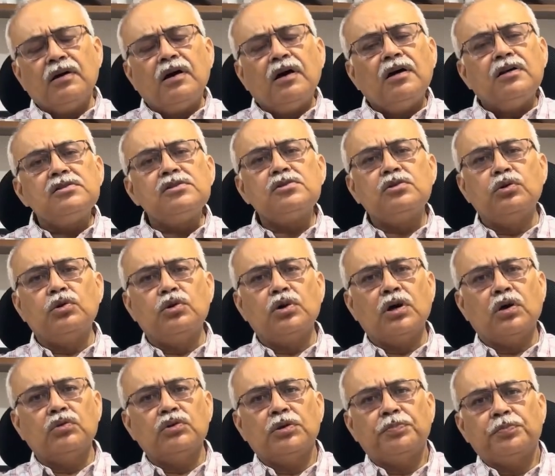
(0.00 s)
slow
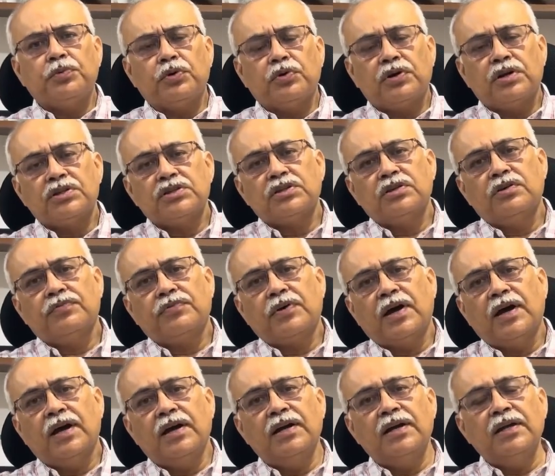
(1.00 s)
down the progression of
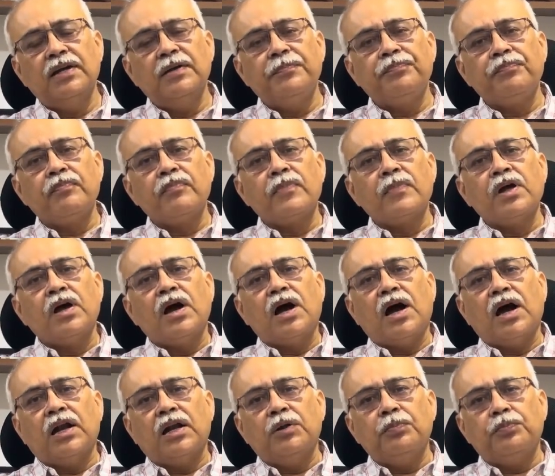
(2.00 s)
ILD
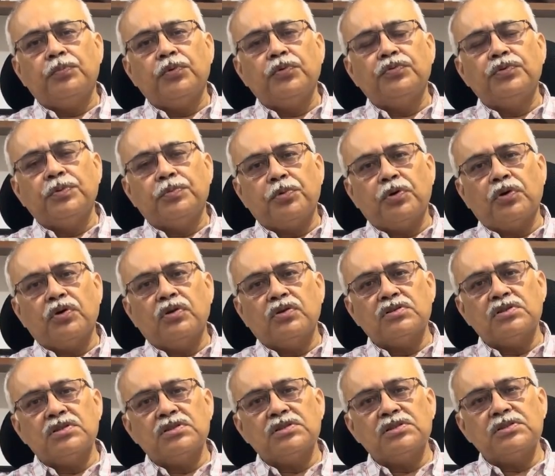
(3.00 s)
and improve the
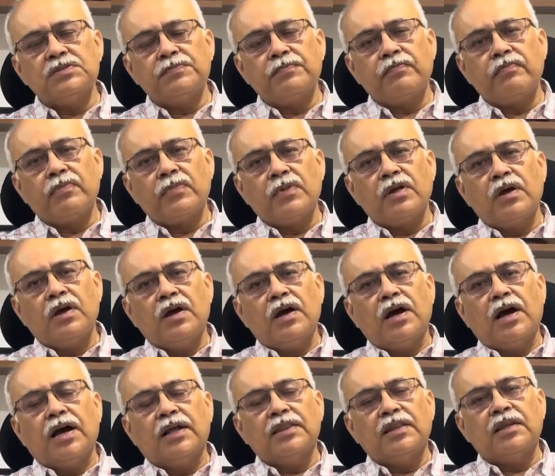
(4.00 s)
prognosis.
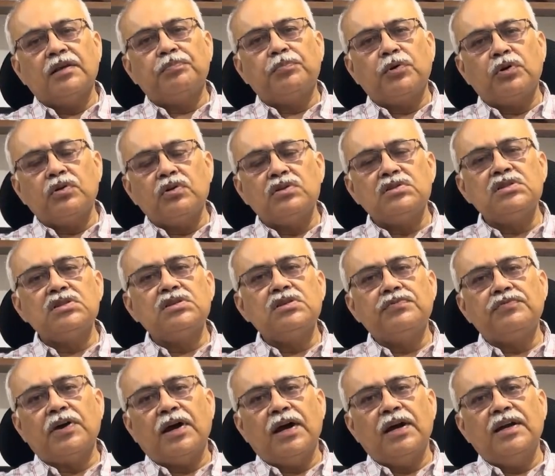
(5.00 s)
And the prognosis of
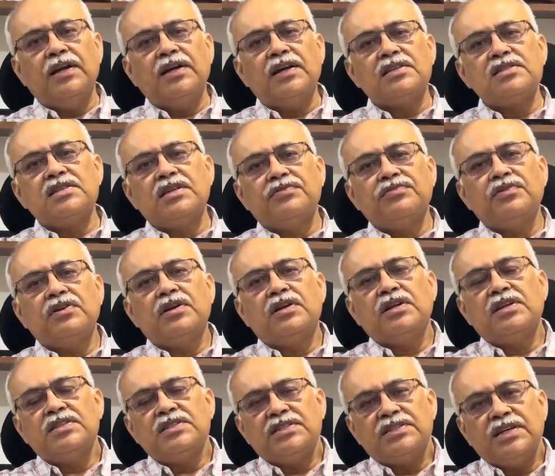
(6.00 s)
ILD has
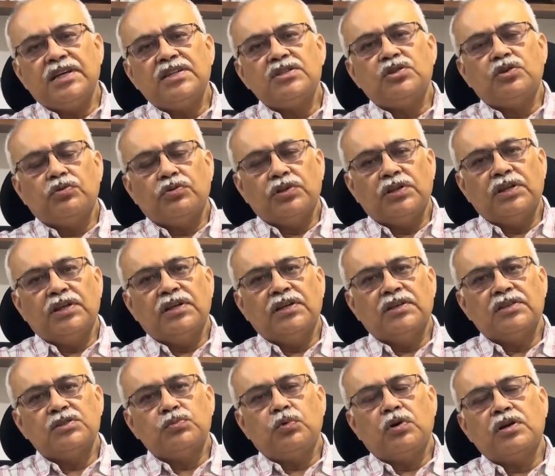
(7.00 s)
definitely changed over the
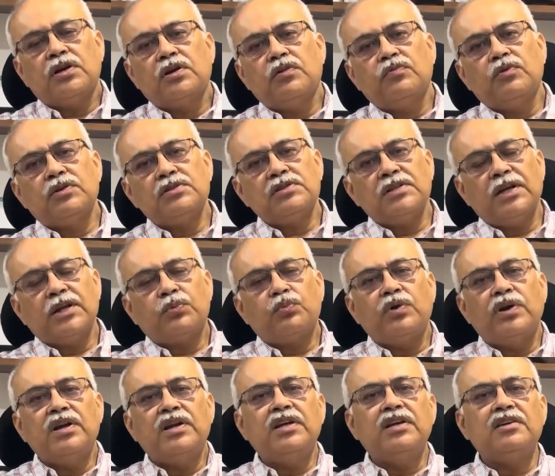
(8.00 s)
years. What it was like
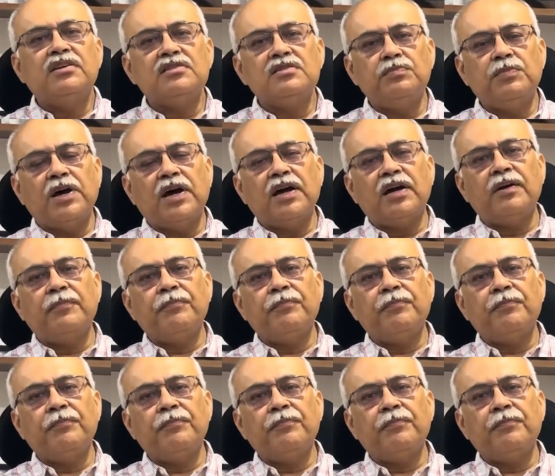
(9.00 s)
20 years back